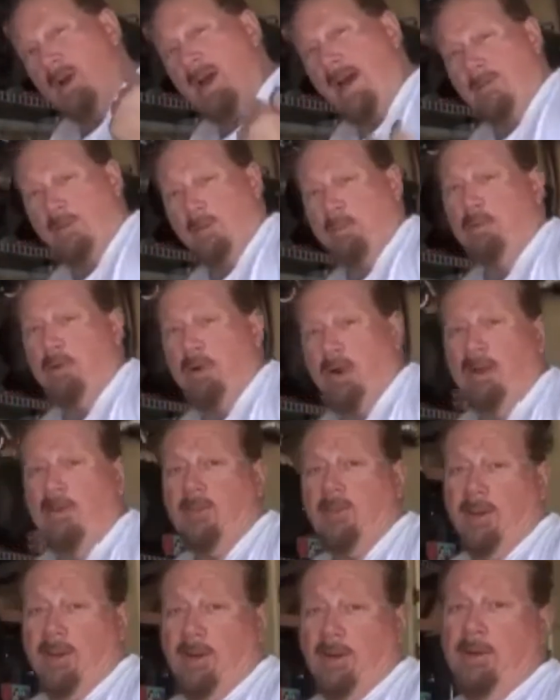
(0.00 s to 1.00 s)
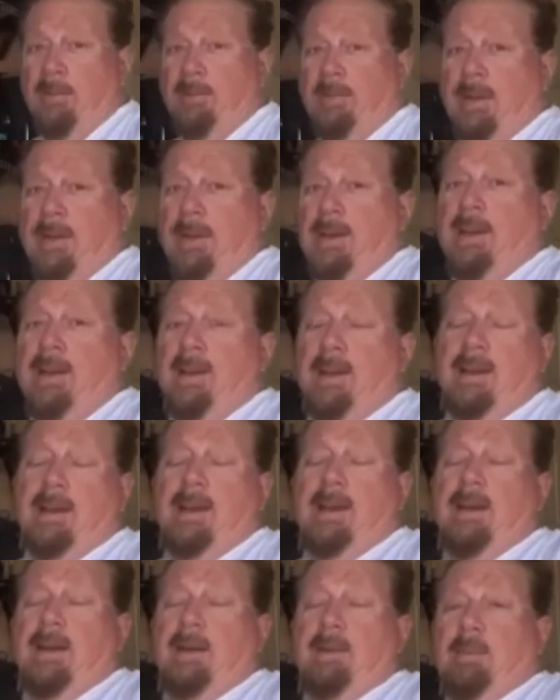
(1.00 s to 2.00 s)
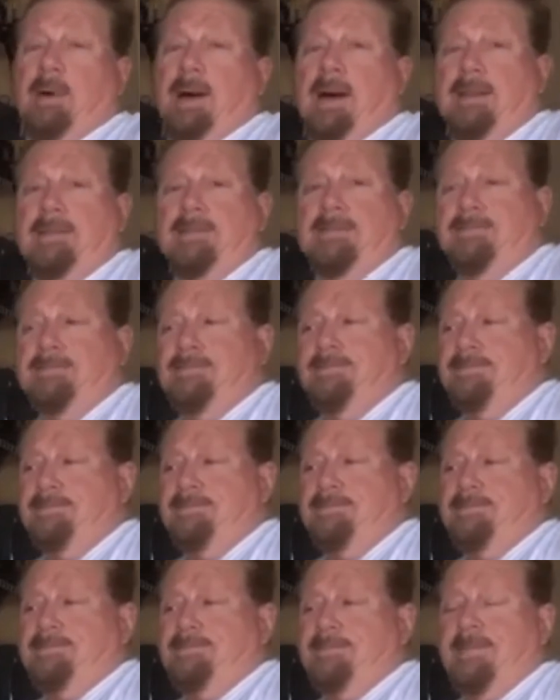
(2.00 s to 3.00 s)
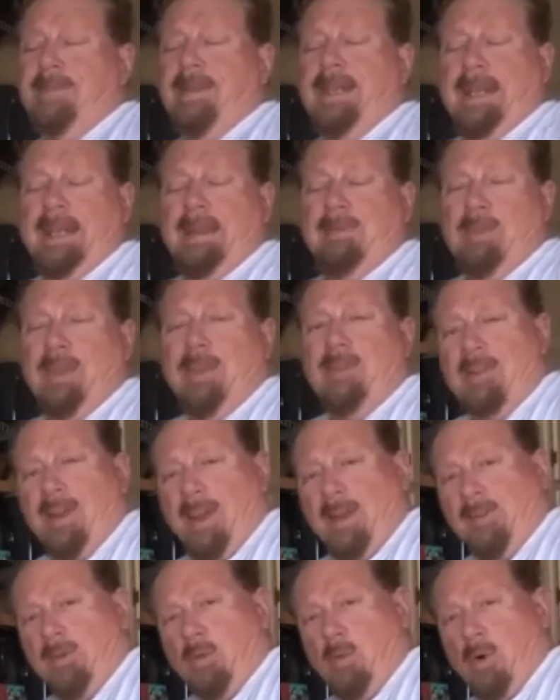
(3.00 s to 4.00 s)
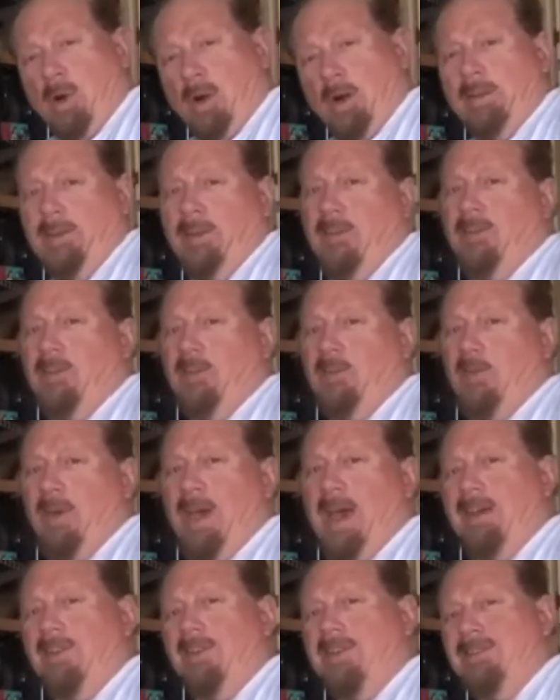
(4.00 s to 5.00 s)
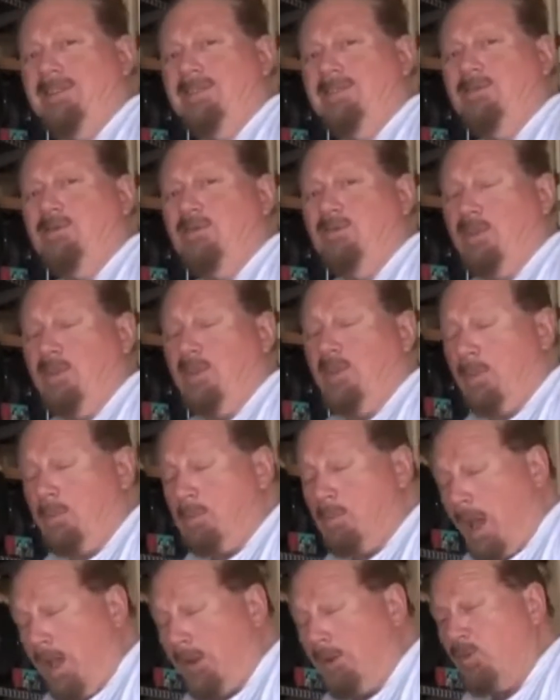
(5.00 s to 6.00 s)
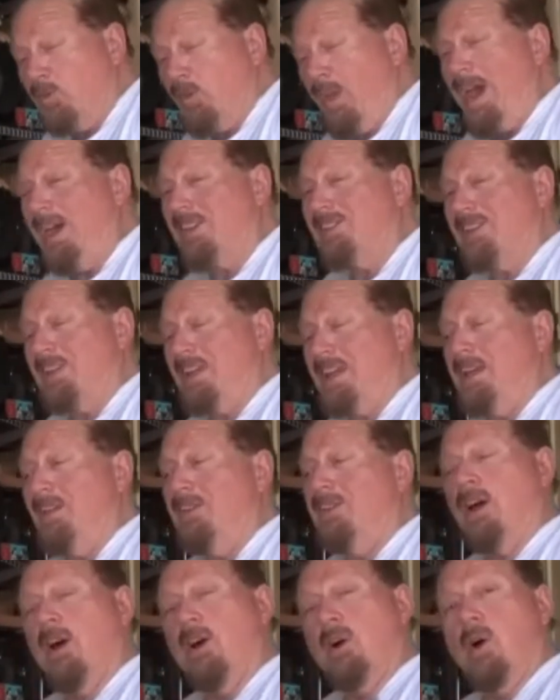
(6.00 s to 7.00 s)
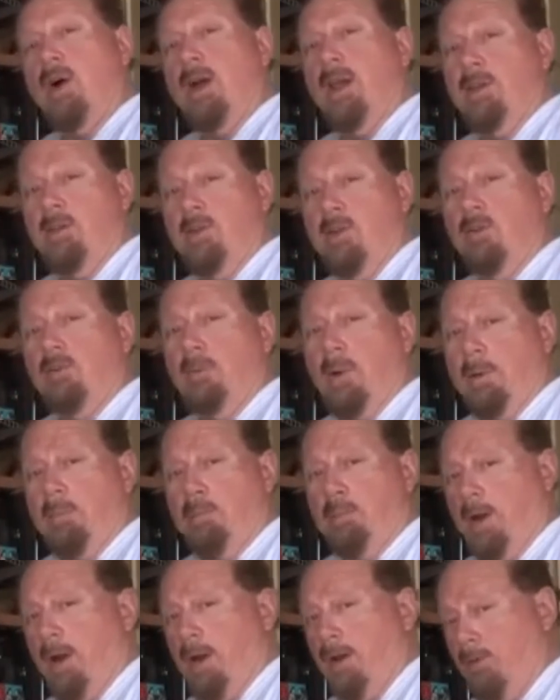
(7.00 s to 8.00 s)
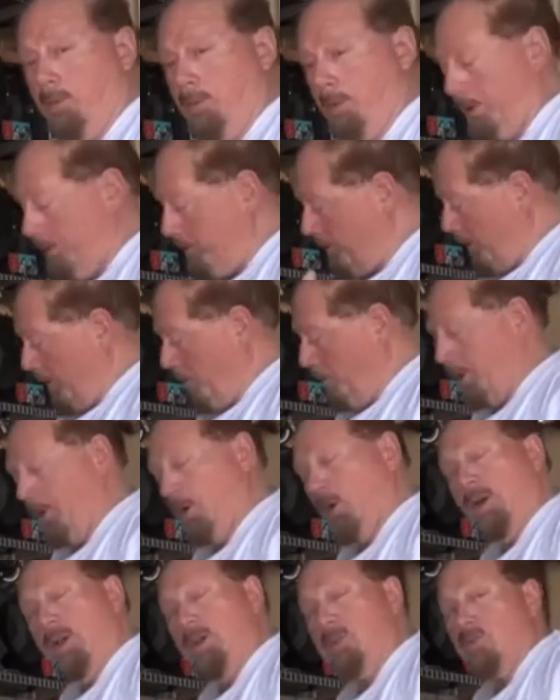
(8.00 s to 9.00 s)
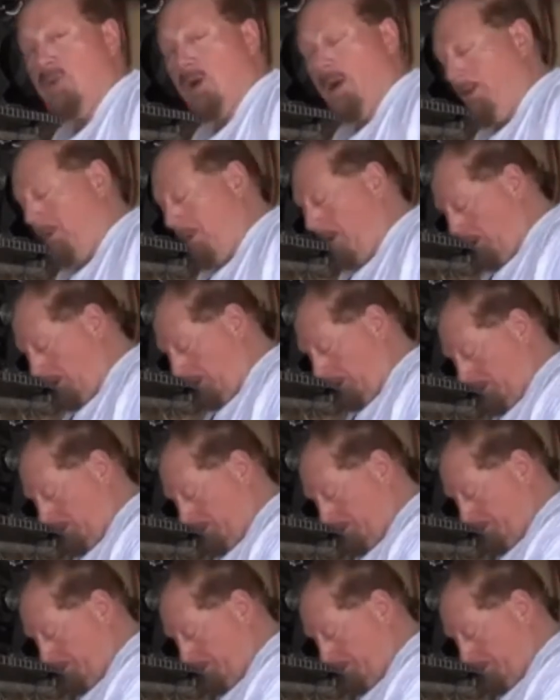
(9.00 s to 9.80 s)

have a press here, but if this doesn't work, this is fast, sometimes fast and easy, I'll go ahead and use my press, but I'm going to go ahead and try this.